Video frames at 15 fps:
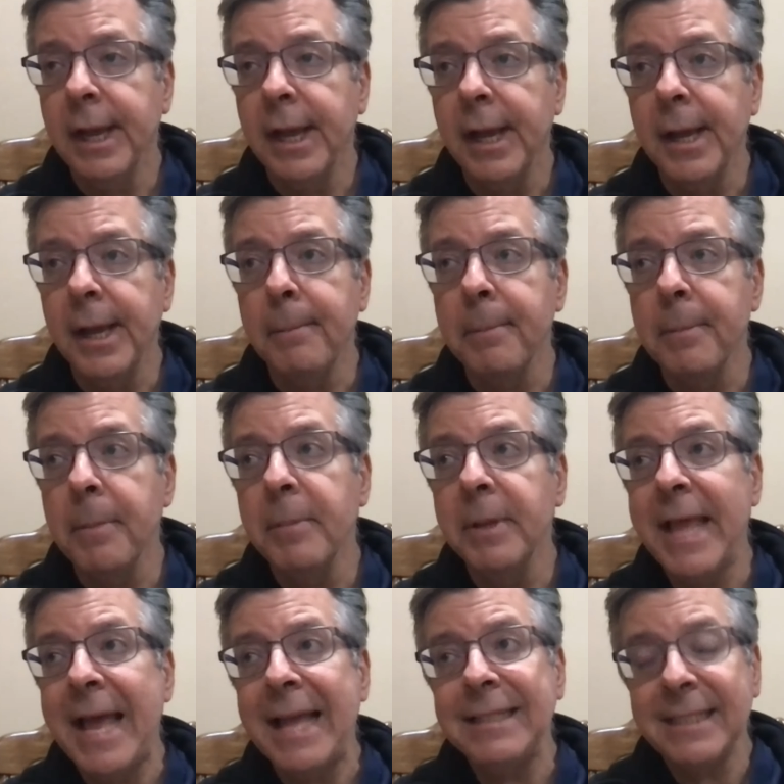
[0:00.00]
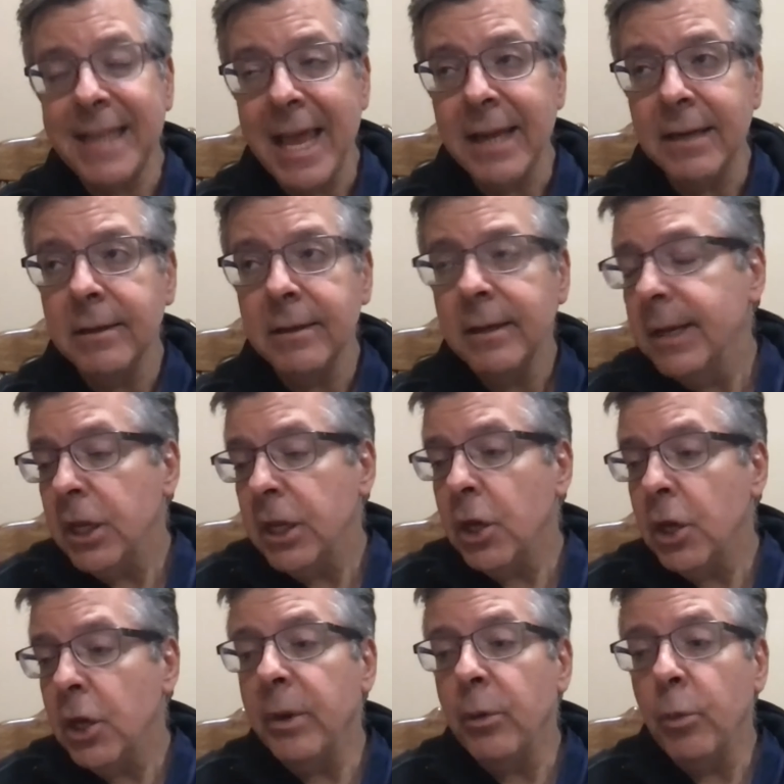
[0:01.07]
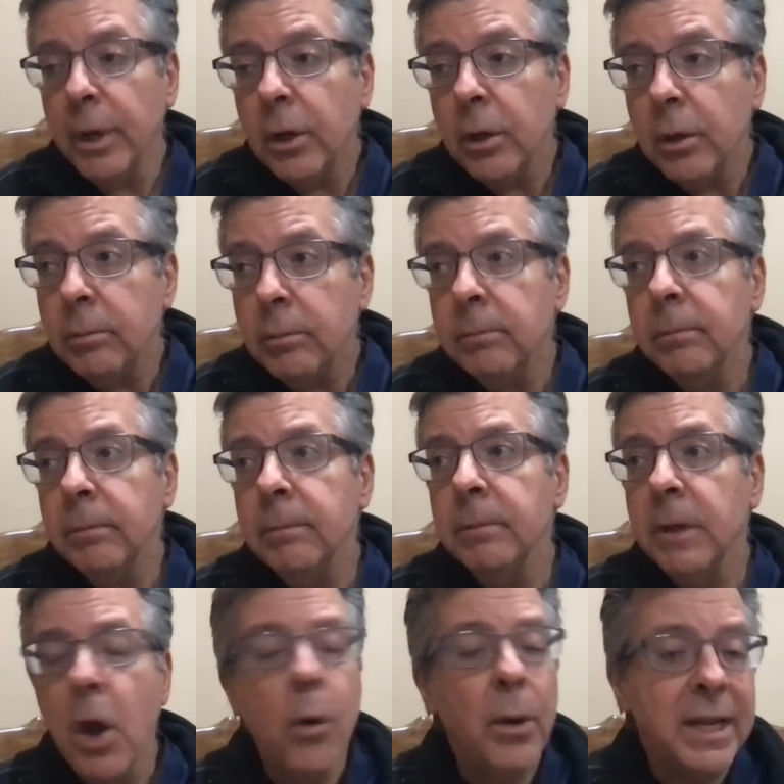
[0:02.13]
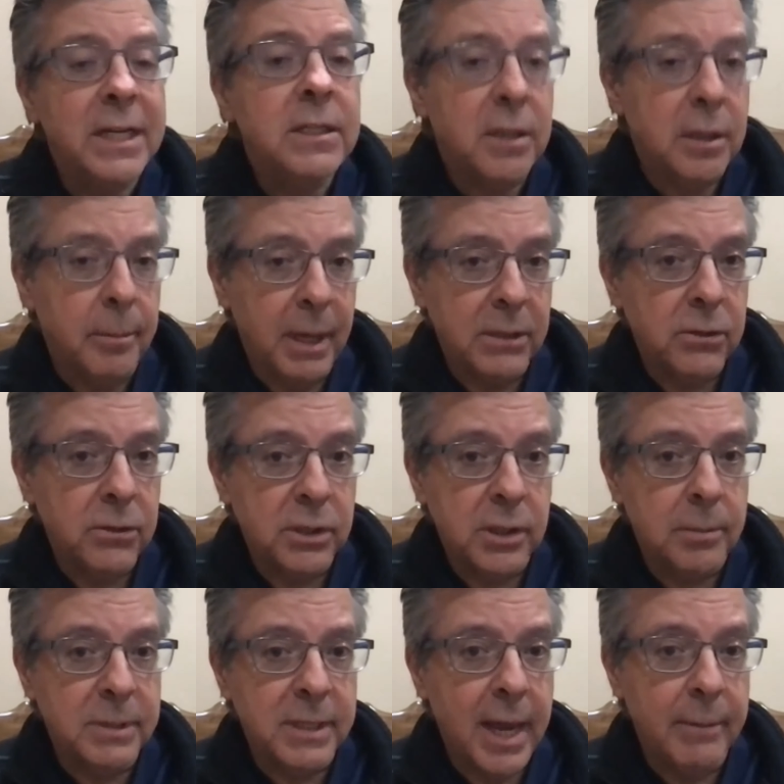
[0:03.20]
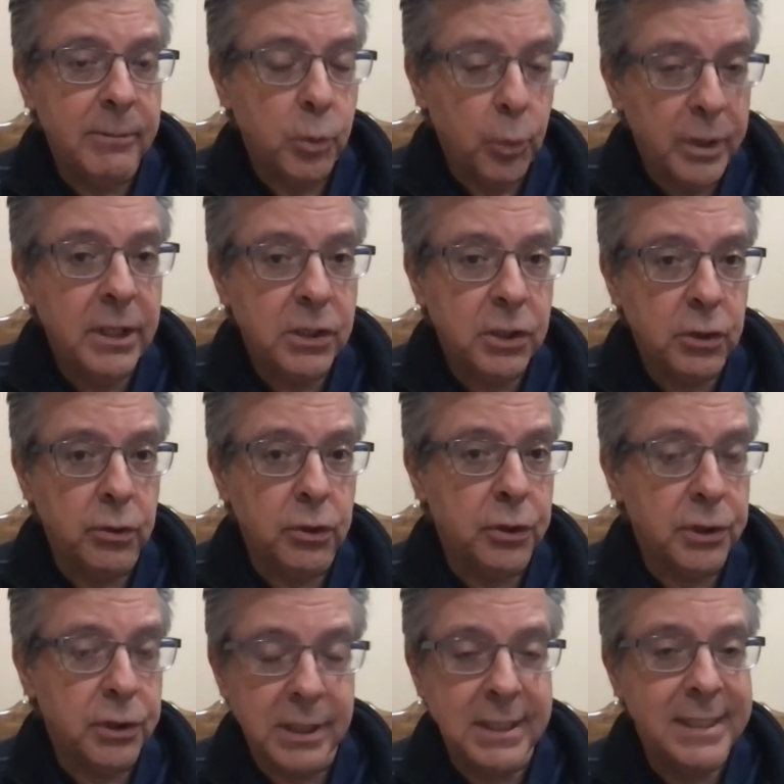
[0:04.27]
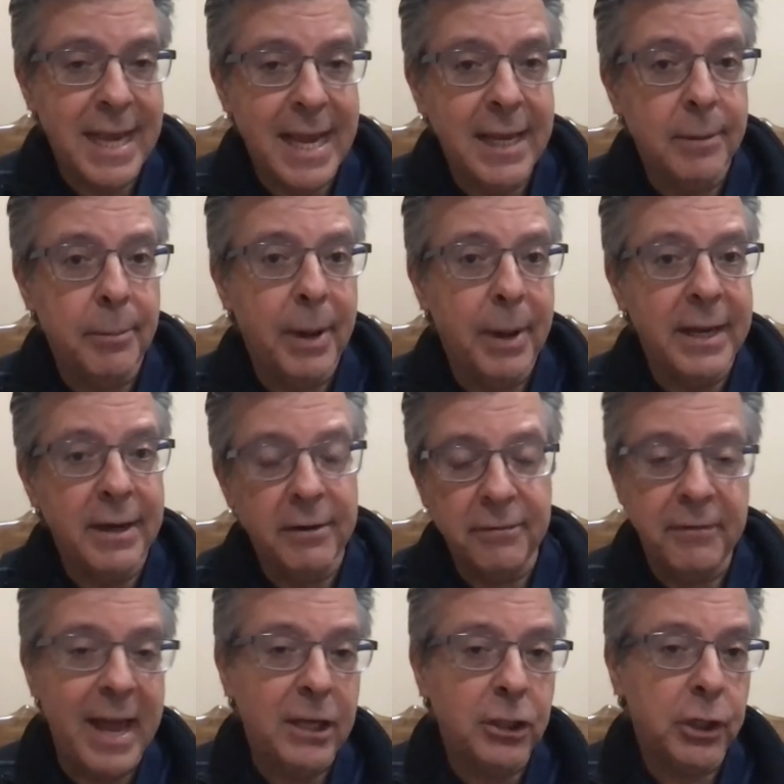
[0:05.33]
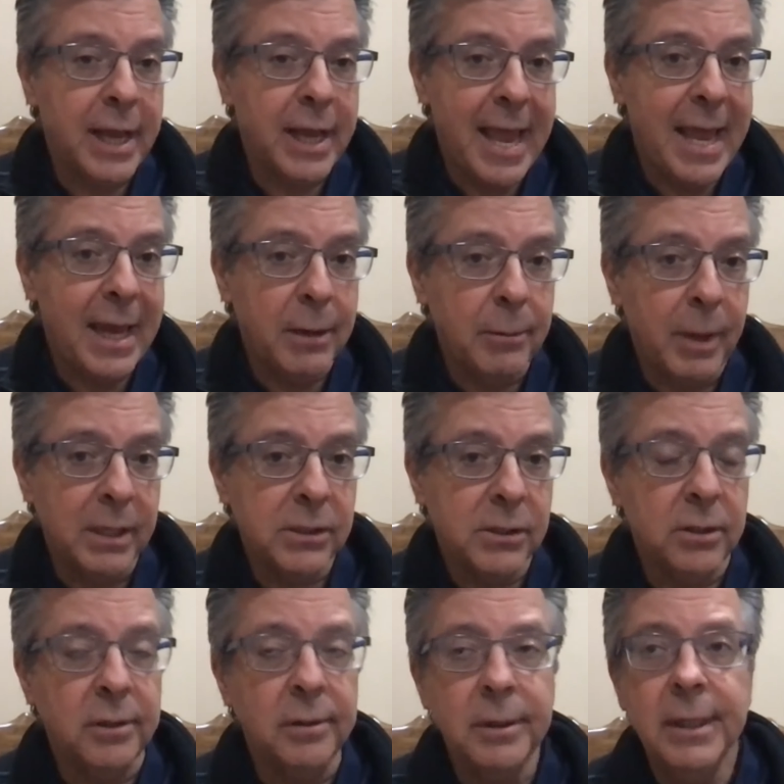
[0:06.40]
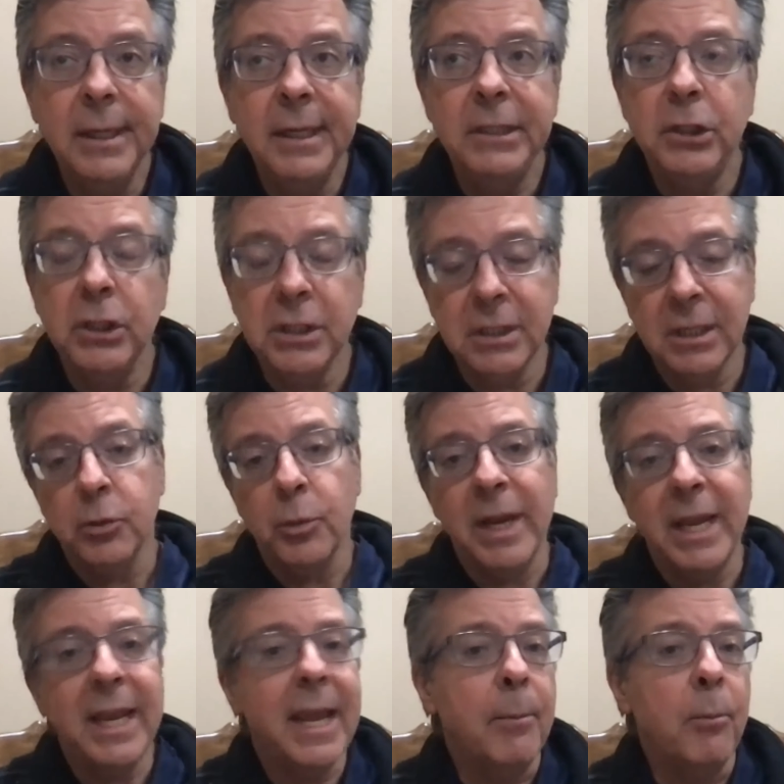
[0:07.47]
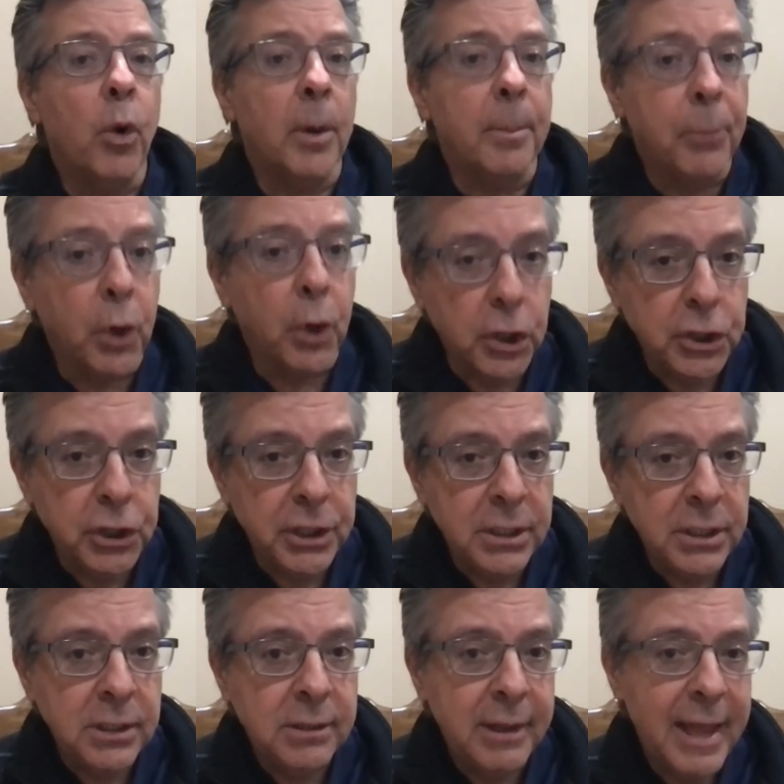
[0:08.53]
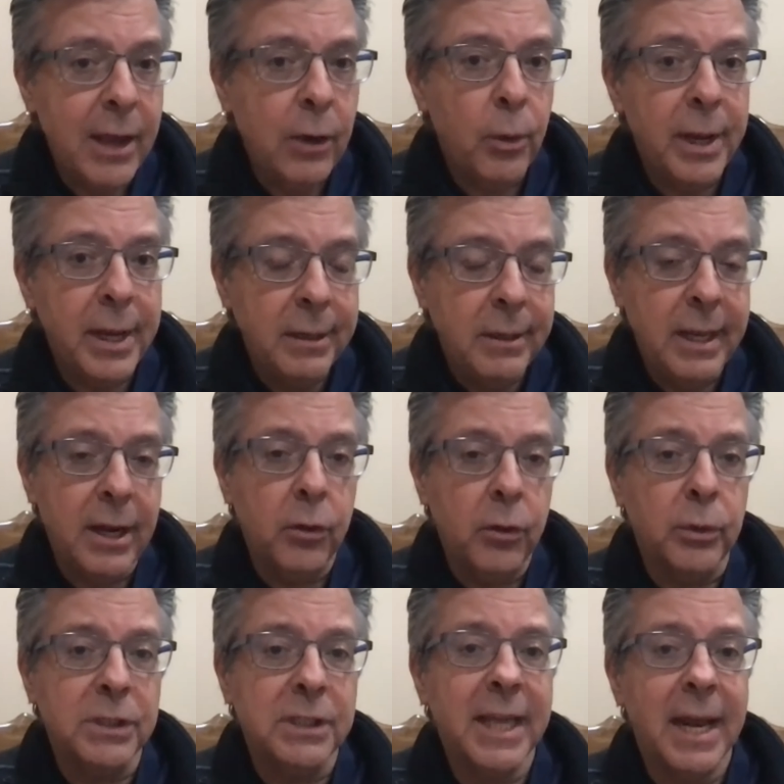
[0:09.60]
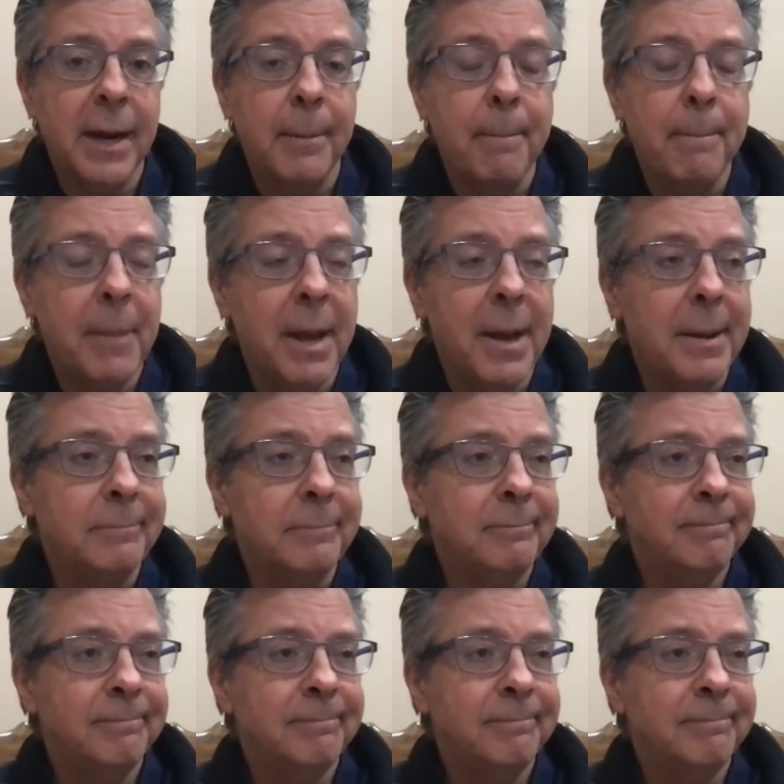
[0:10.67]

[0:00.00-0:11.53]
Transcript: um, but that said you know we will go into the muscle sometimes with the sutures and take a bite of fascia and muscle just because we can get more purchase that way. In other words, get a, a,